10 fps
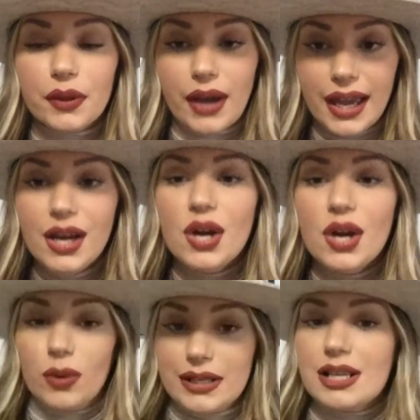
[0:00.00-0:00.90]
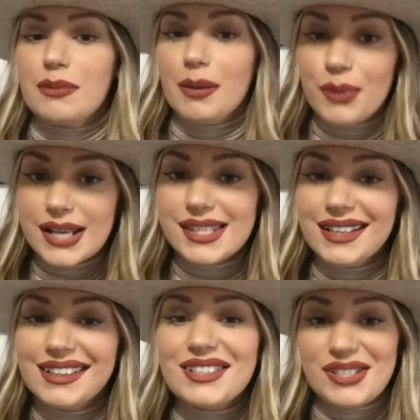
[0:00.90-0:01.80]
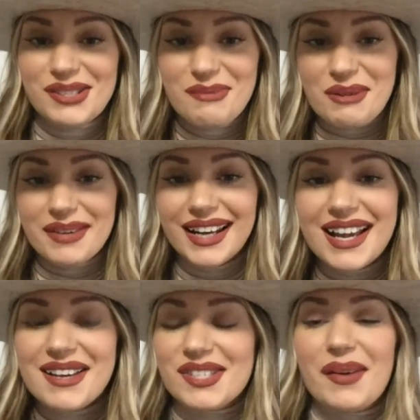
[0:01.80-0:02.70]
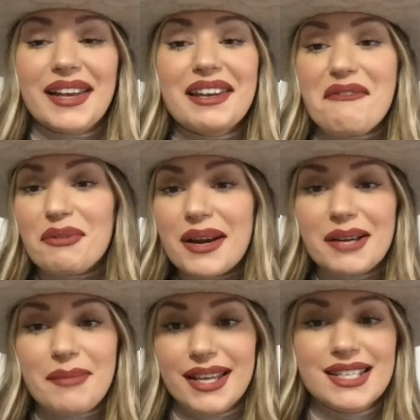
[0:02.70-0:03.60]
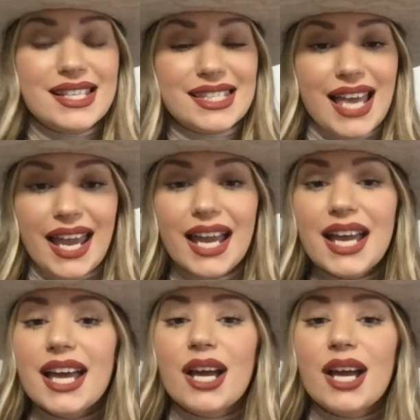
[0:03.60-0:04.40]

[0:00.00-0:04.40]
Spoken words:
Okay, we're going to talk about pricing in just a moment. So I never recommend to say,